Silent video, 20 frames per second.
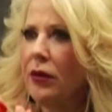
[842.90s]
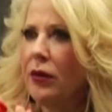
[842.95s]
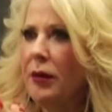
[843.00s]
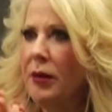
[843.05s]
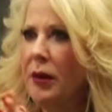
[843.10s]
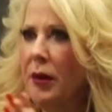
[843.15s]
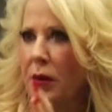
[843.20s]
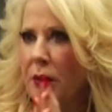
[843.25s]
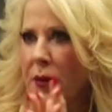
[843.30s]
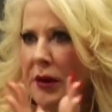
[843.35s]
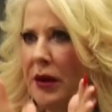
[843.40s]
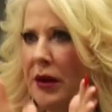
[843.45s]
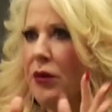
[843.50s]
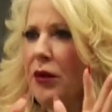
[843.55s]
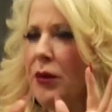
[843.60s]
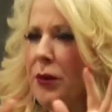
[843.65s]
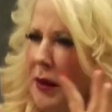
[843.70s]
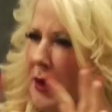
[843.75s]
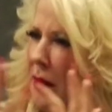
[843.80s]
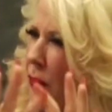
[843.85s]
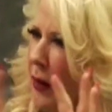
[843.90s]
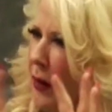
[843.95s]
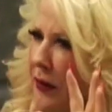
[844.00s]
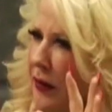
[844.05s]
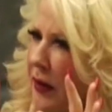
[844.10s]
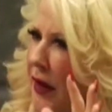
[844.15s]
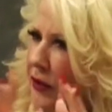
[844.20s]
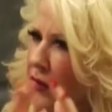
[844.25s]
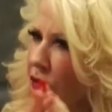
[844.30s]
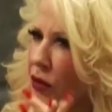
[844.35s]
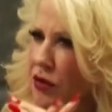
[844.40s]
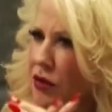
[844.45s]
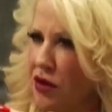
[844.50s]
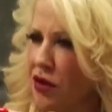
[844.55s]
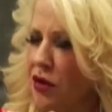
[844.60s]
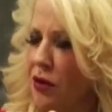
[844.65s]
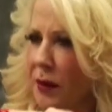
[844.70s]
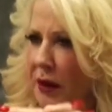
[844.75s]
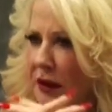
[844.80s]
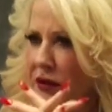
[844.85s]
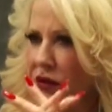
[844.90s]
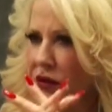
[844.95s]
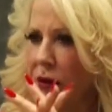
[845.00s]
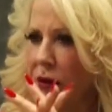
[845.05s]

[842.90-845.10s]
remember, but it would be around those 2 months.